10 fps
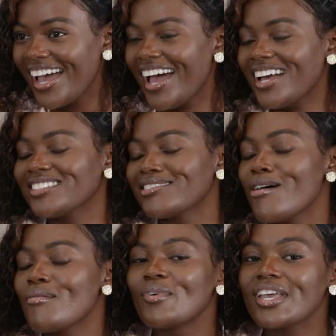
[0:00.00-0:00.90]
And
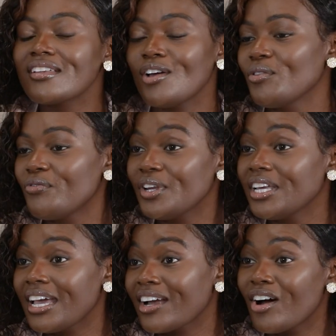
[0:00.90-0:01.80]
we
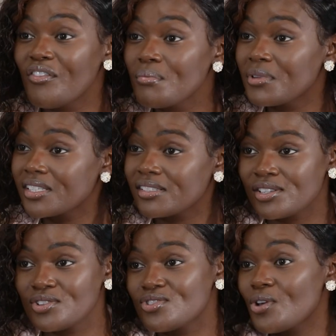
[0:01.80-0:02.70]
hopefully get governments
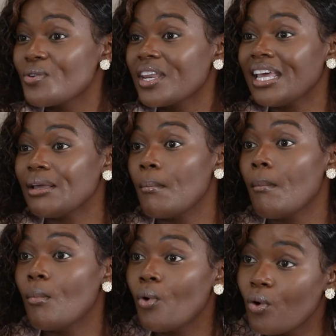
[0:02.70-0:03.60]
to donate
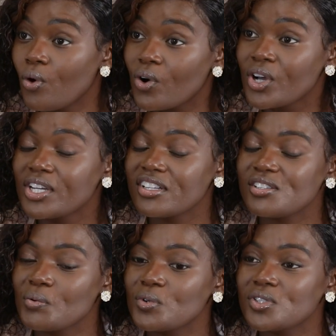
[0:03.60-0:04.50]
more
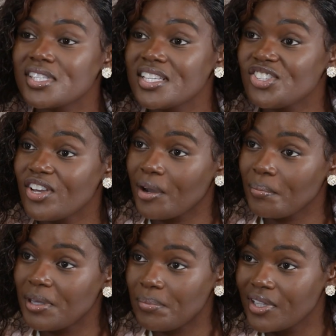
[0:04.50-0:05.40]
towards these
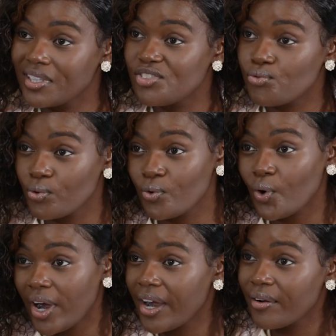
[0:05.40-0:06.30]
young people in these
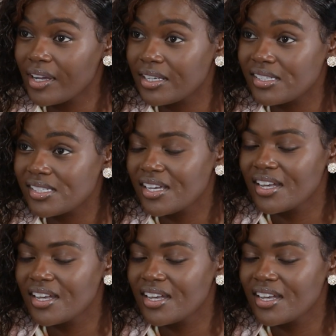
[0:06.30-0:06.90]
rural areas,